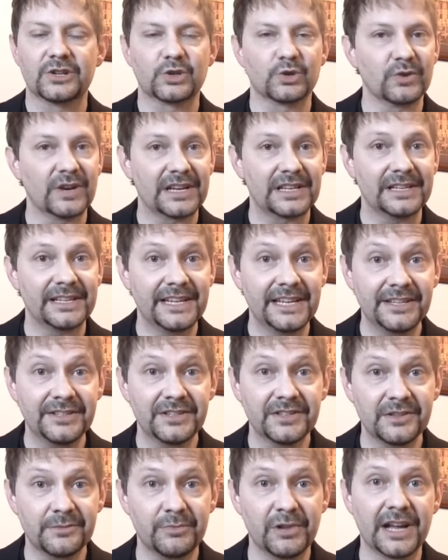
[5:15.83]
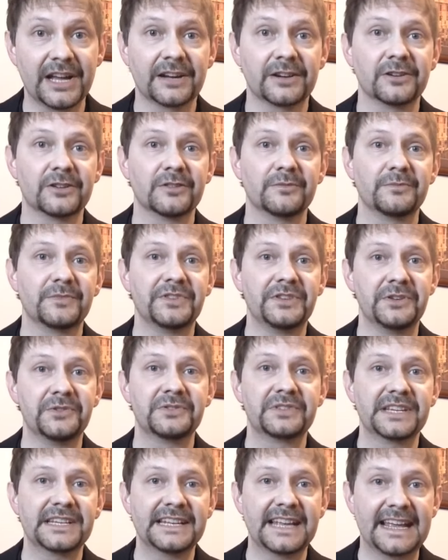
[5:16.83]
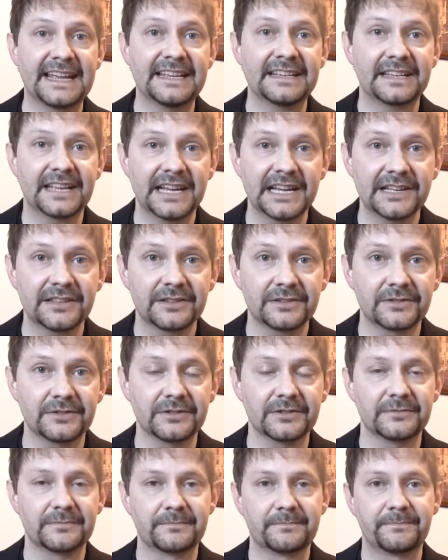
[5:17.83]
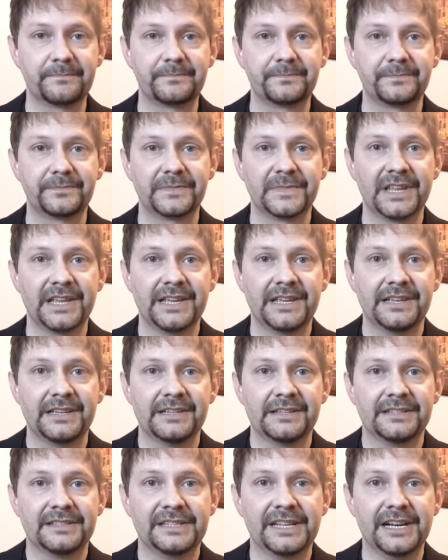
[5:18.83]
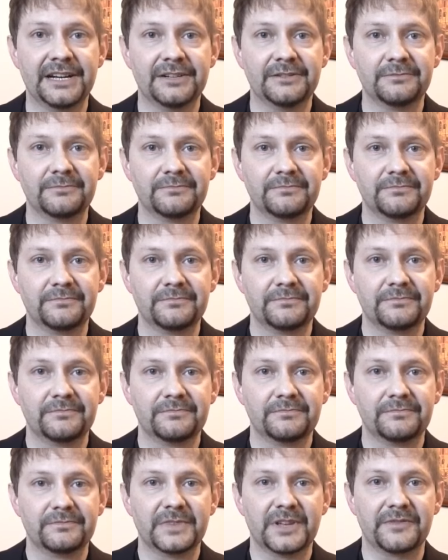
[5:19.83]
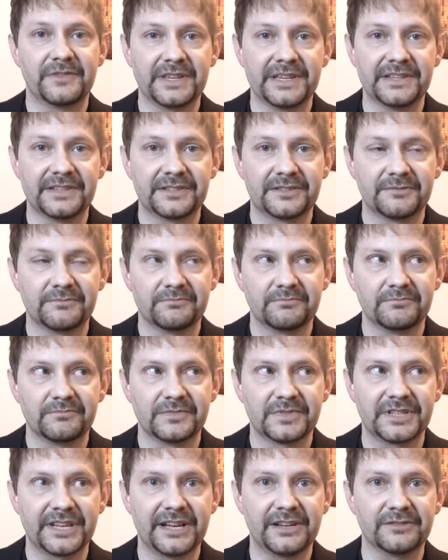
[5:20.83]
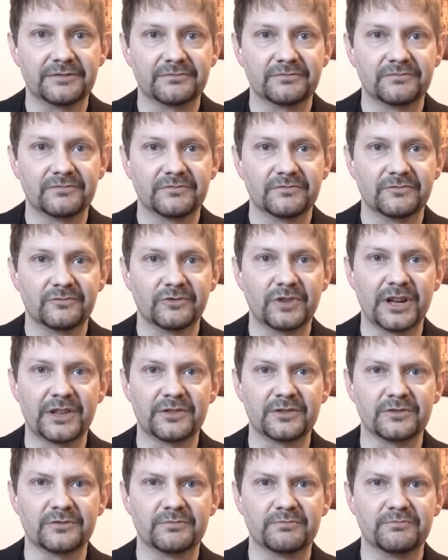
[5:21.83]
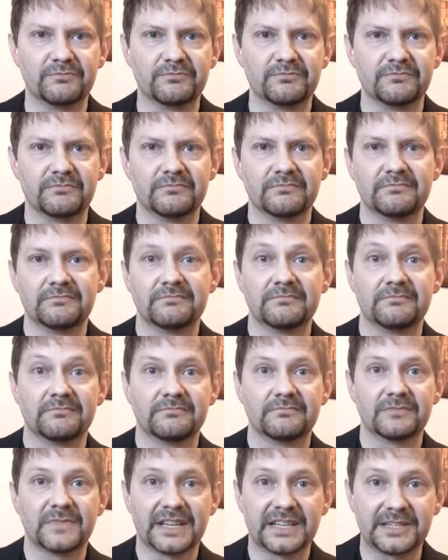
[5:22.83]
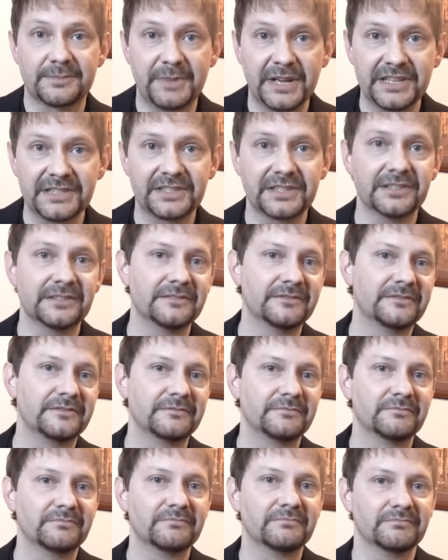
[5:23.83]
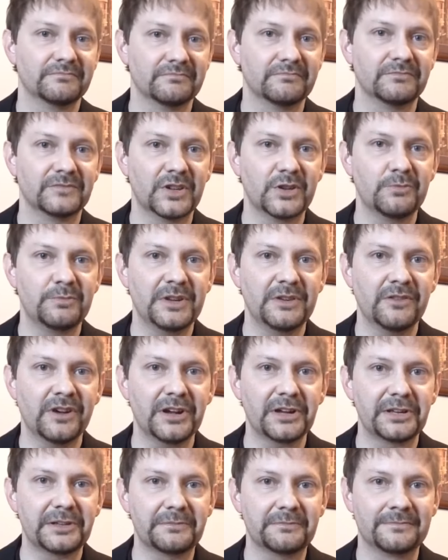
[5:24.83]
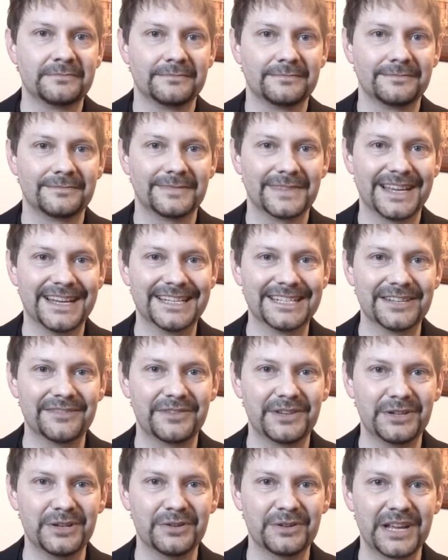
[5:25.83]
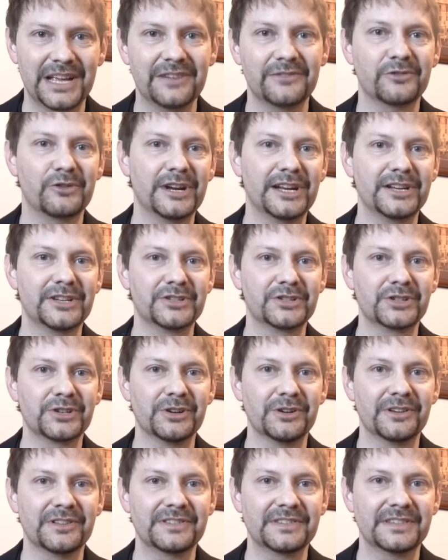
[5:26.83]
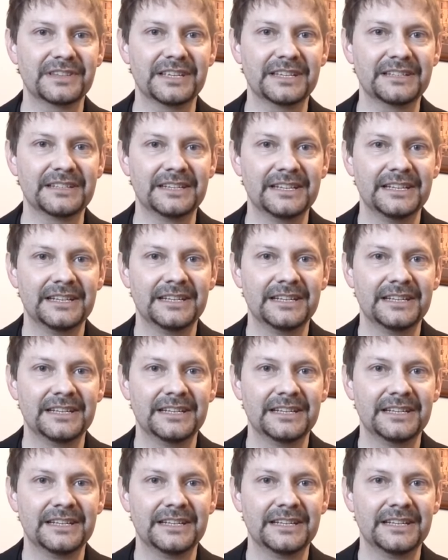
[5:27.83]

directly into the bladder using a catheter. Now, if these sound rather expensive, you'd be right. And if you don't have great insurance, then